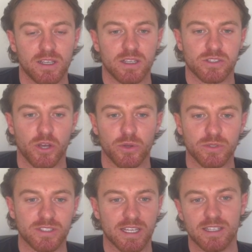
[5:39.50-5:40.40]
so
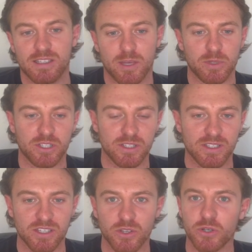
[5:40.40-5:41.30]
sticking to images,
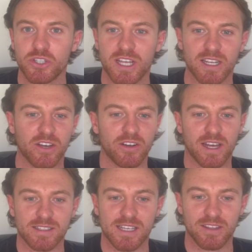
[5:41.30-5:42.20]
as long as you get 9 out
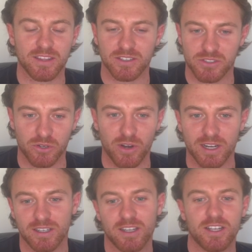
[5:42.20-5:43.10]
of 10 things
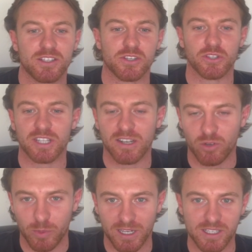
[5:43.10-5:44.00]
correct, so your
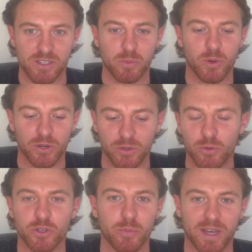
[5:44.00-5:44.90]
deliverability is on point,
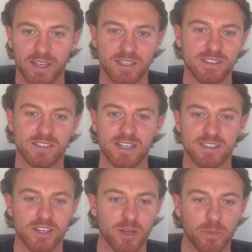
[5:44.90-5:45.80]
all your backend
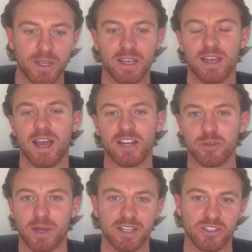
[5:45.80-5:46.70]
set up, and you're
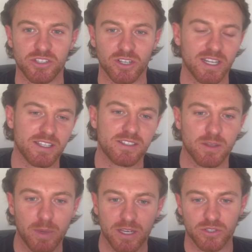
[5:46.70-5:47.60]
managing your list,
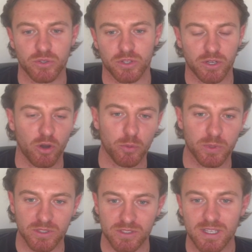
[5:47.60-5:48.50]
making sure that your
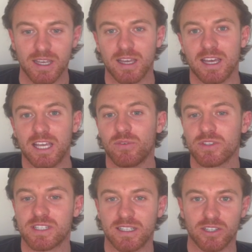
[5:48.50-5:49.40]
opens, even
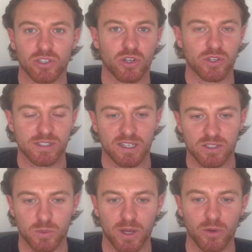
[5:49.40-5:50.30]
sending good content
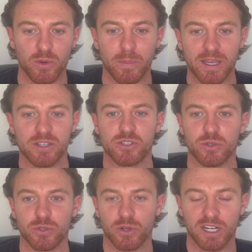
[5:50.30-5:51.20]
as well, making
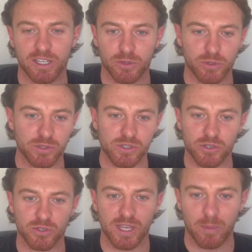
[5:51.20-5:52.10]
sure your click-throughs on
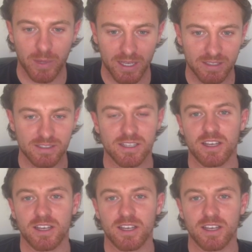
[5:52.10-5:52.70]
your campaigns,